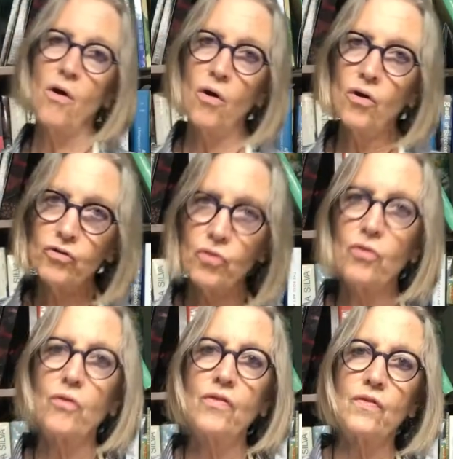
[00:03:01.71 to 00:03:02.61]

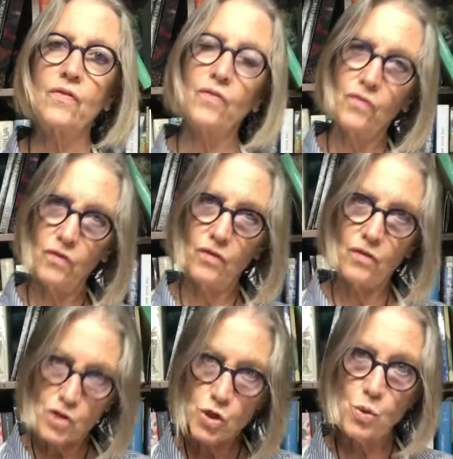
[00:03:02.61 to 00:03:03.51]
alter
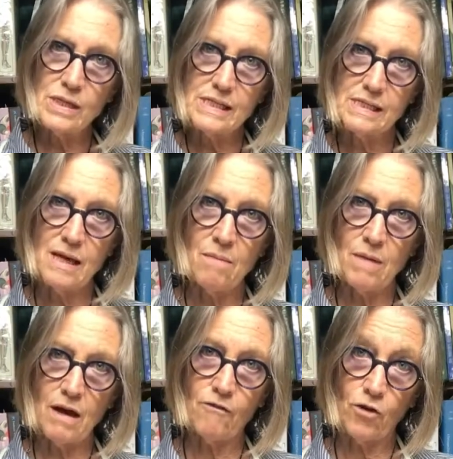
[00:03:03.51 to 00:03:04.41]
the choices I
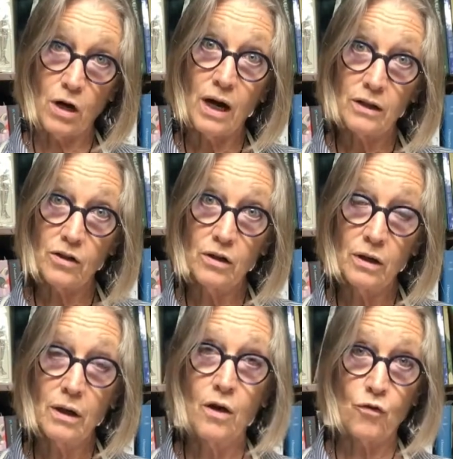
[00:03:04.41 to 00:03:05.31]
make for color,
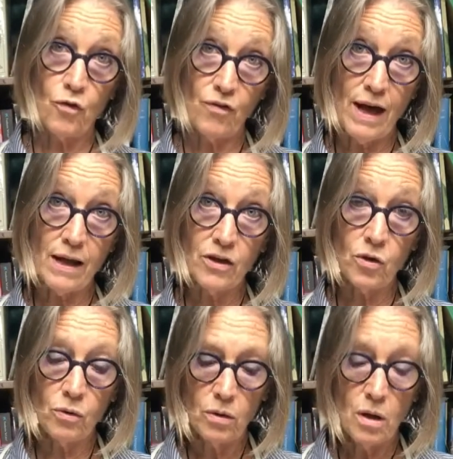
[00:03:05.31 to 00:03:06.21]
for
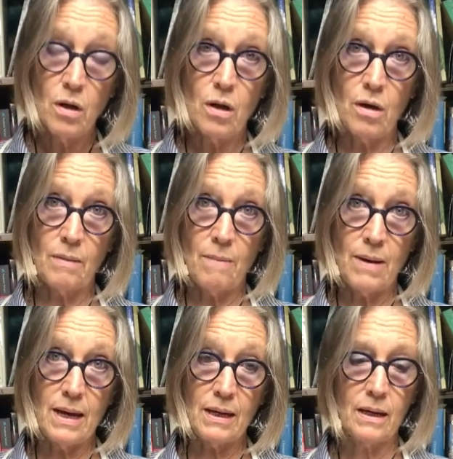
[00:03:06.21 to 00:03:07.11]
value on my
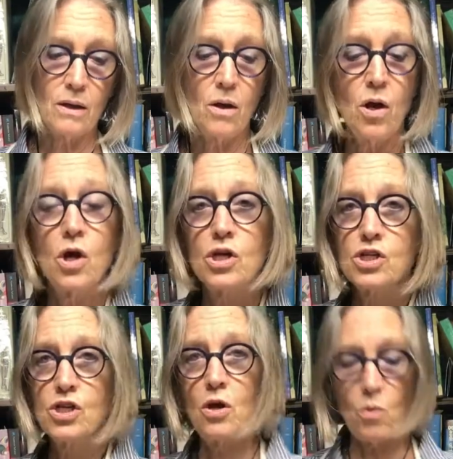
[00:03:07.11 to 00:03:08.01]
painting.
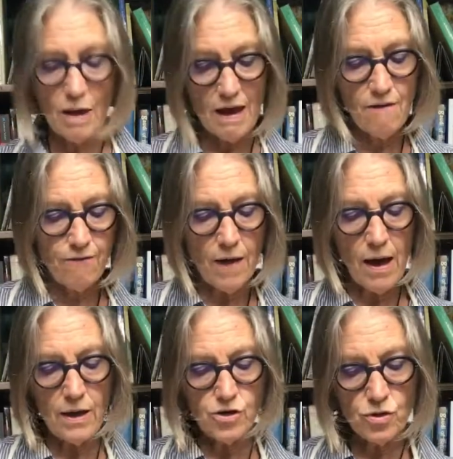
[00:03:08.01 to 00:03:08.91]
So if
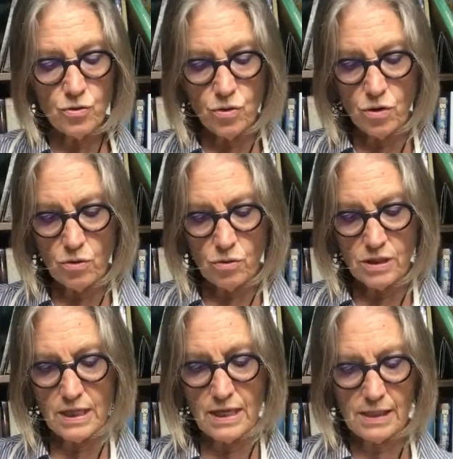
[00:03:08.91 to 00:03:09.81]
I do use
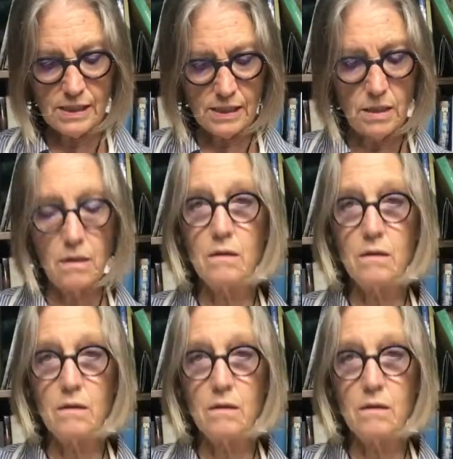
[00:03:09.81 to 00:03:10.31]
this,